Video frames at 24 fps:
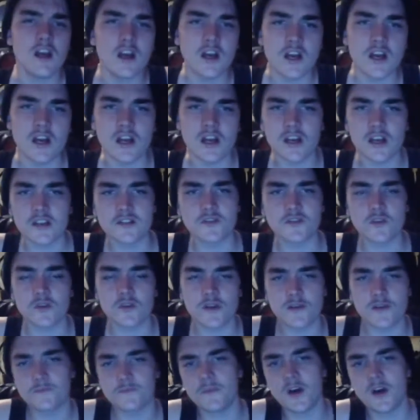Sort of
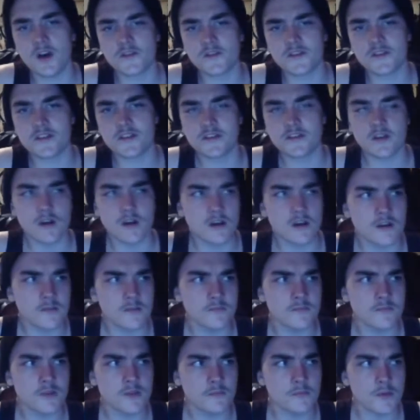around Marchish
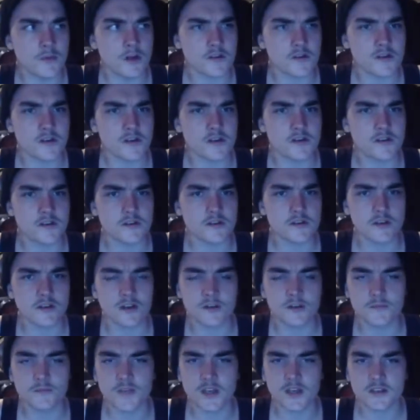
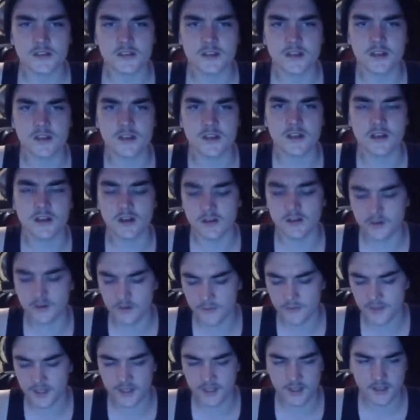time next year, I will
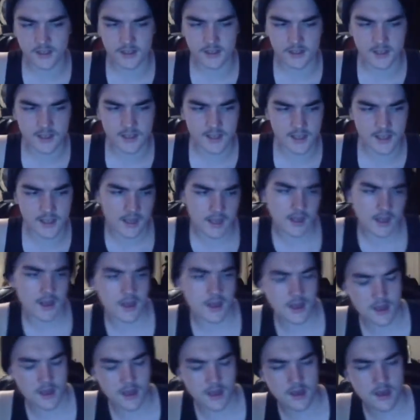be getting
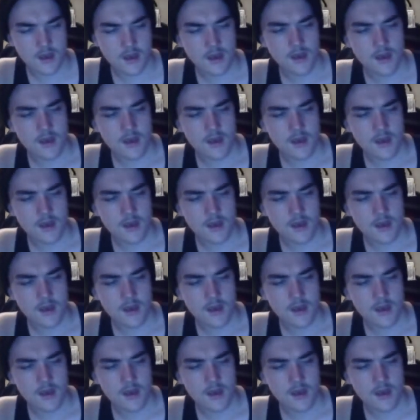a